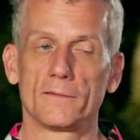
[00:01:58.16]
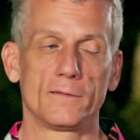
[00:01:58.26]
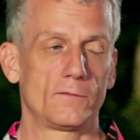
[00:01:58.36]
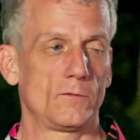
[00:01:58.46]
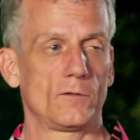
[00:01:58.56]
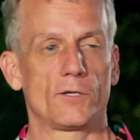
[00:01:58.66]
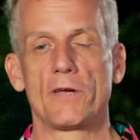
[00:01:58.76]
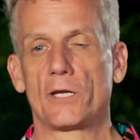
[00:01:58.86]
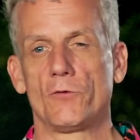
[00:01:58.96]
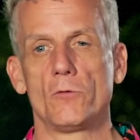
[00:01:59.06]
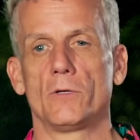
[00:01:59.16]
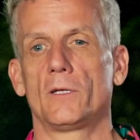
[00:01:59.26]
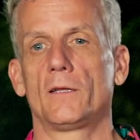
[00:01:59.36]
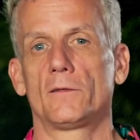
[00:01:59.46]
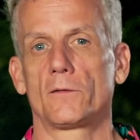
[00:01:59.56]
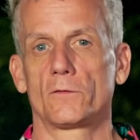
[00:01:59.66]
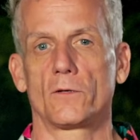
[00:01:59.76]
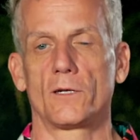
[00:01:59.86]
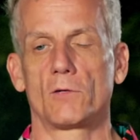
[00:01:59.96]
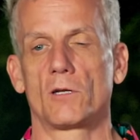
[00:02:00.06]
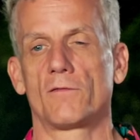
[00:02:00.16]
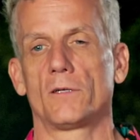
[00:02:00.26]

It's still a great crew, and I think they're still gonna have a lot of